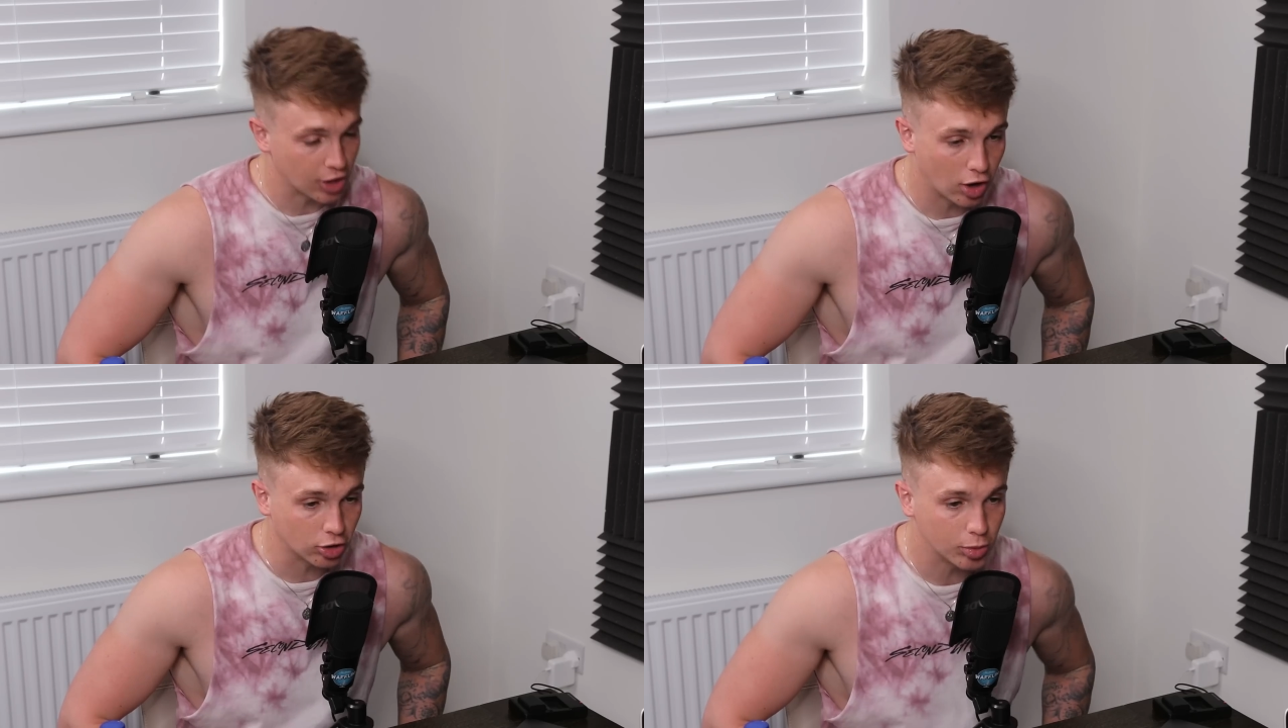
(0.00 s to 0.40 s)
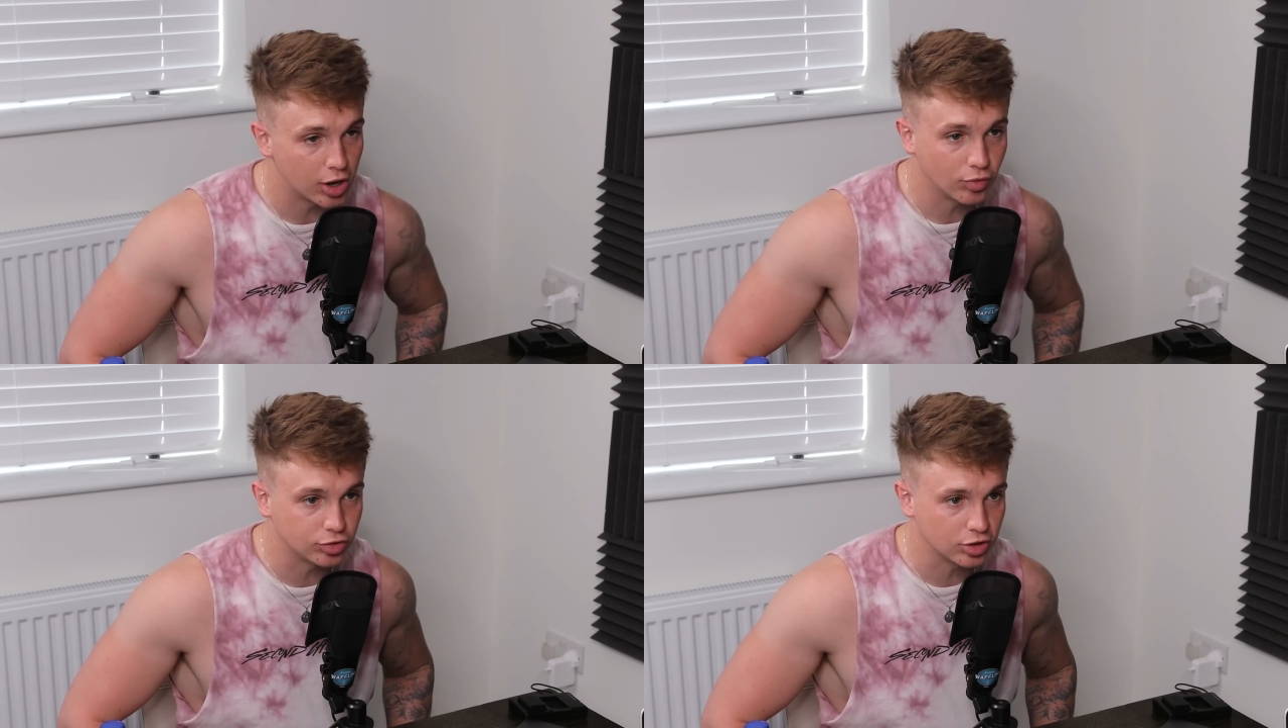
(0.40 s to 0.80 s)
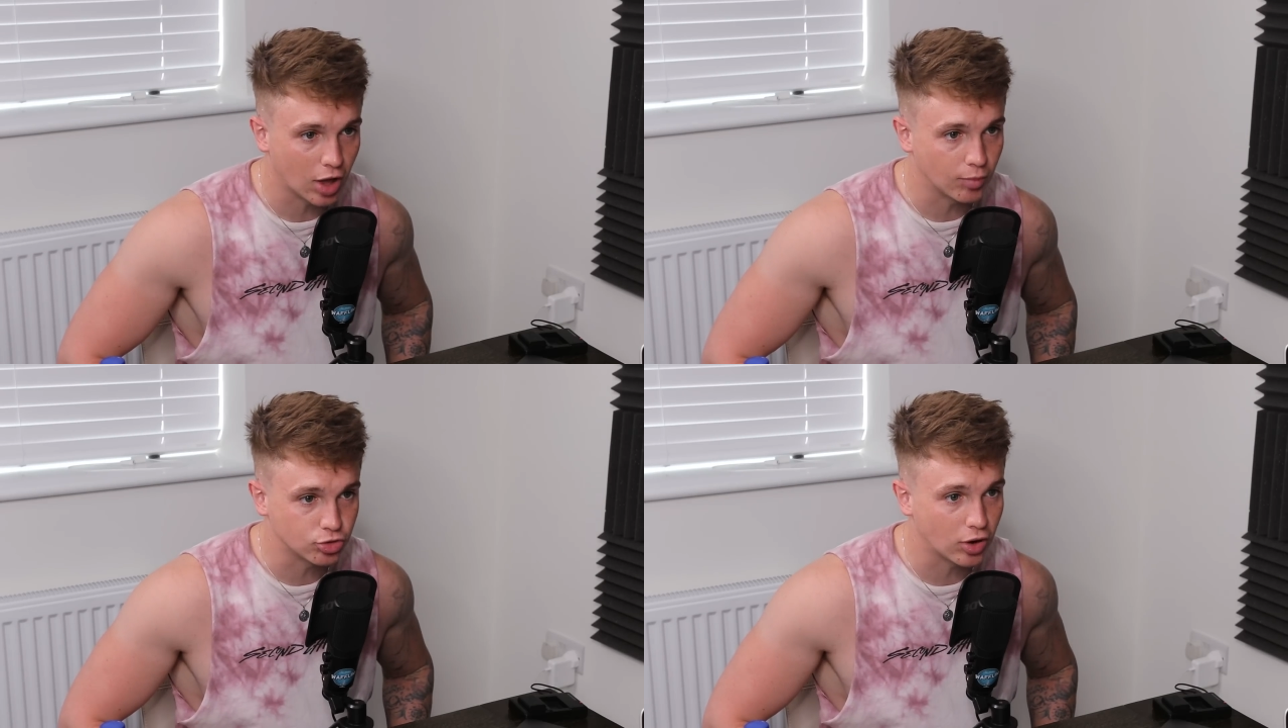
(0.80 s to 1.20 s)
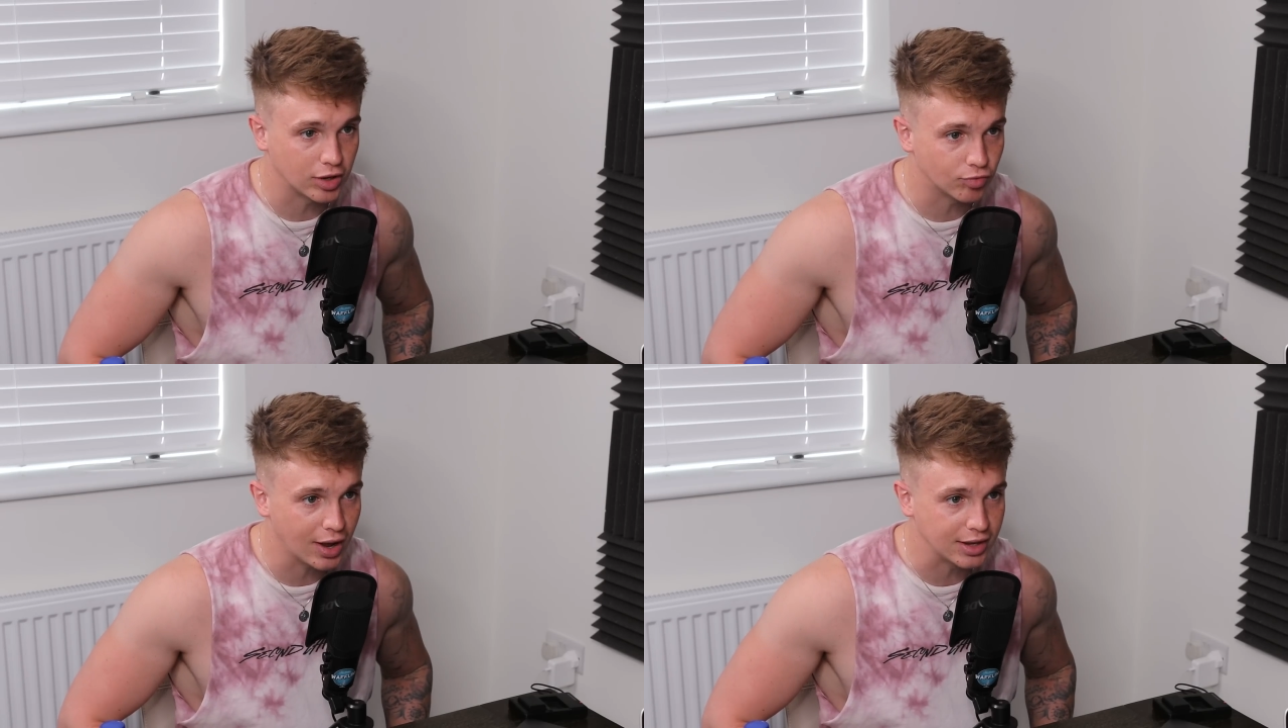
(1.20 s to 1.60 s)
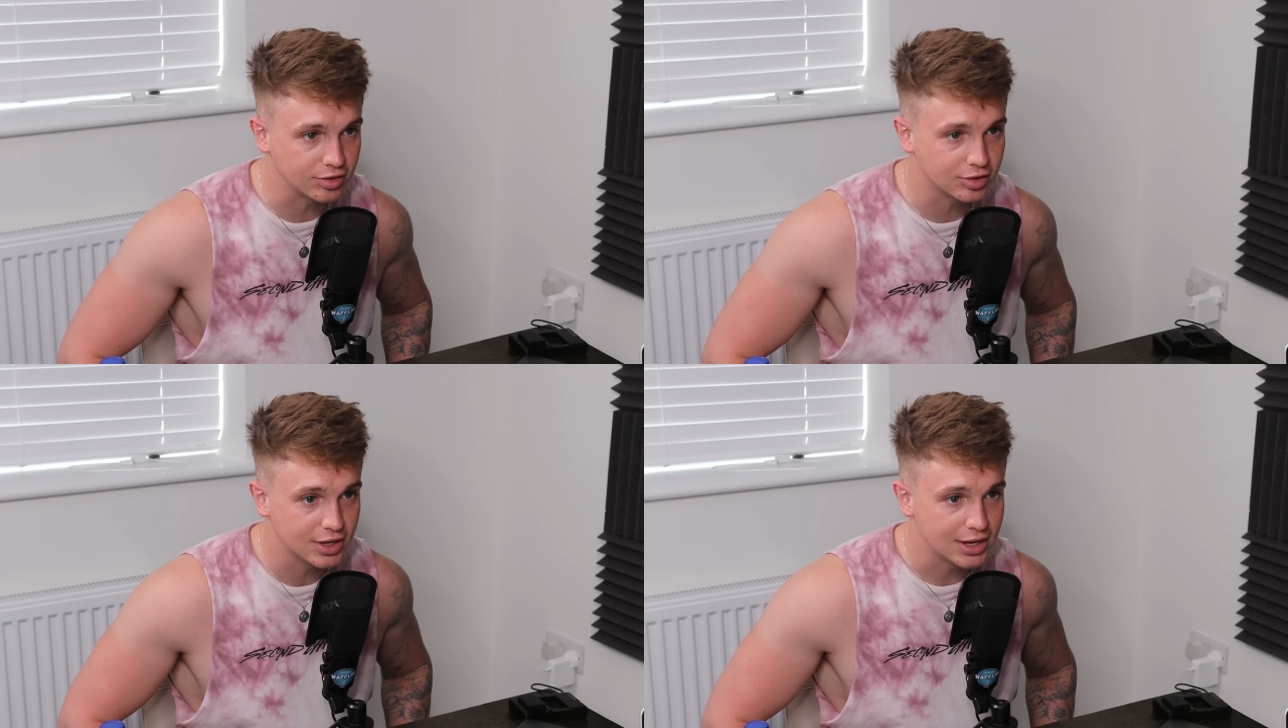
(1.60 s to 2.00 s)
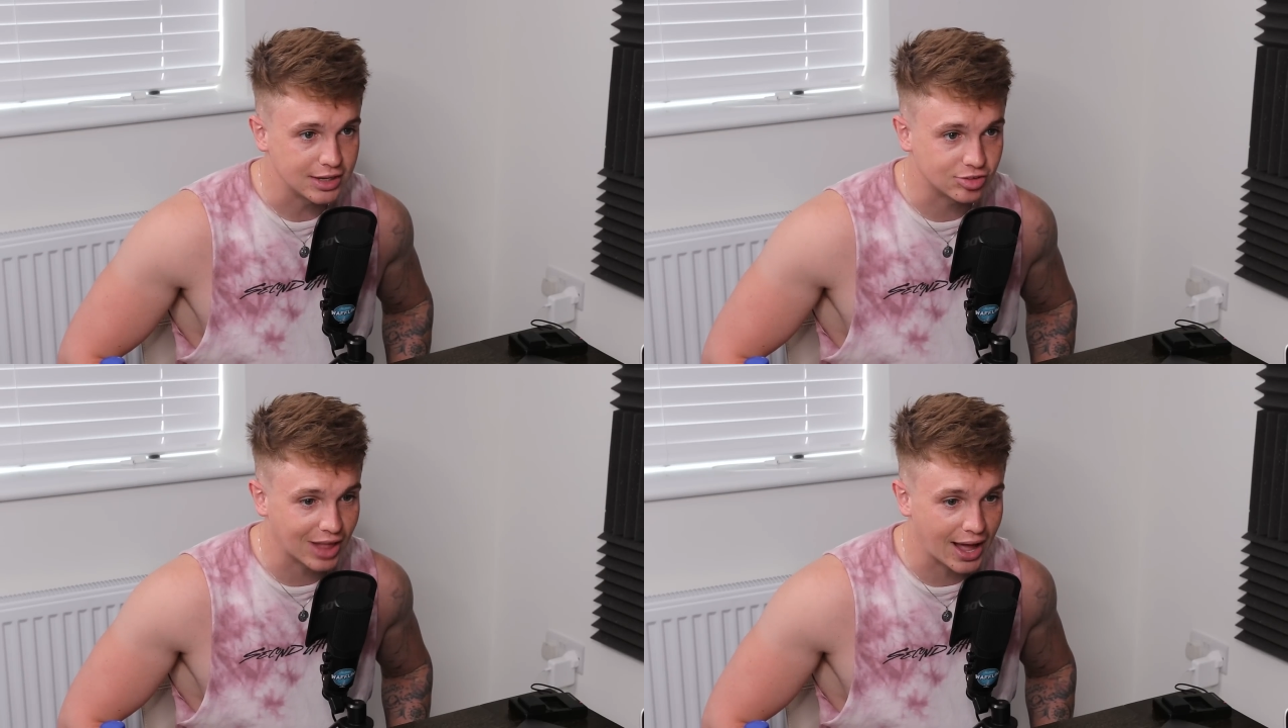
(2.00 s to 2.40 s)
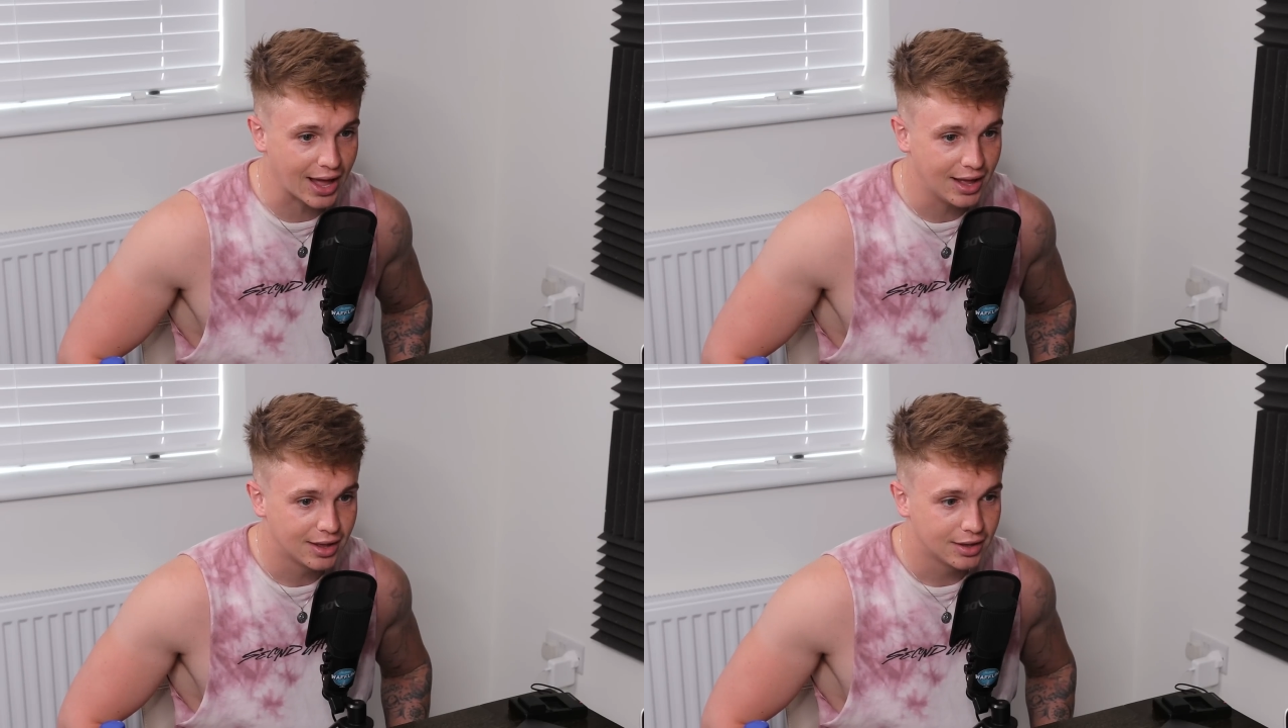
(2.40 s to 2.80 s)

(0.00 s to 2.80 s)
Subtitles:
the argument obviously that I'm trying to raise is that